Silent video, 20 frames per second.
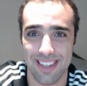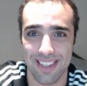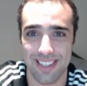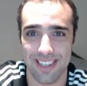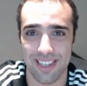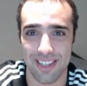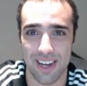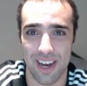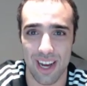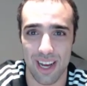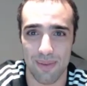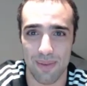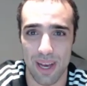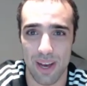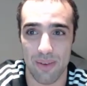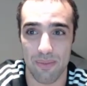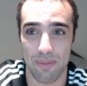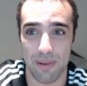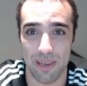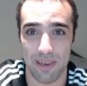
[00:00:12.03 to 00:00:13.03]
to talk
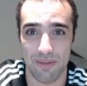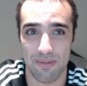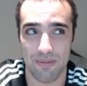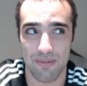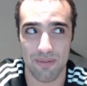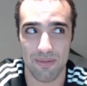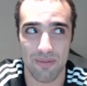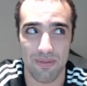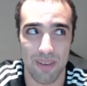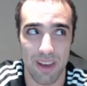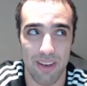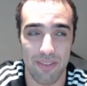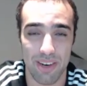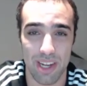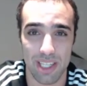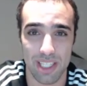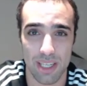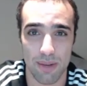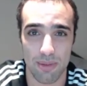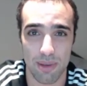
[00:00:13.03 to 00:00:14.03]
about, but I've
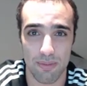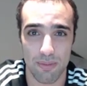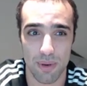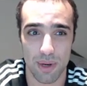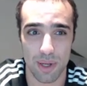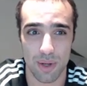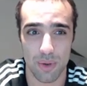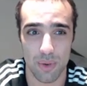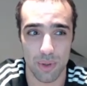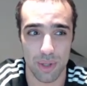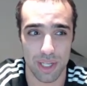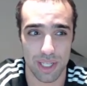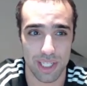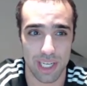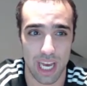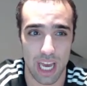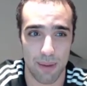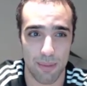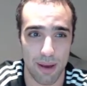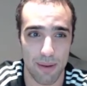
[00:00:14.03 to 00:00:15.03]
done something pretty cool this
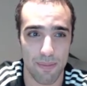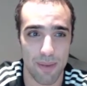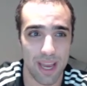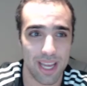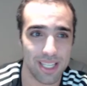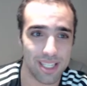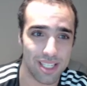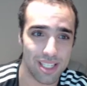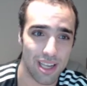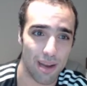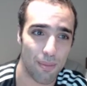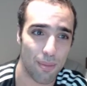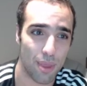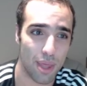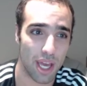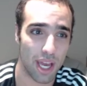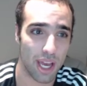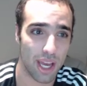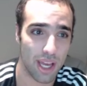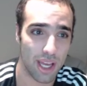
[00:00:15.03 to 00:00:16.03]
time. I made
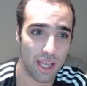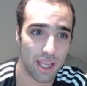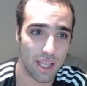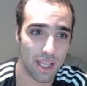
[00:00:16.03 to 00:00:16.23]
something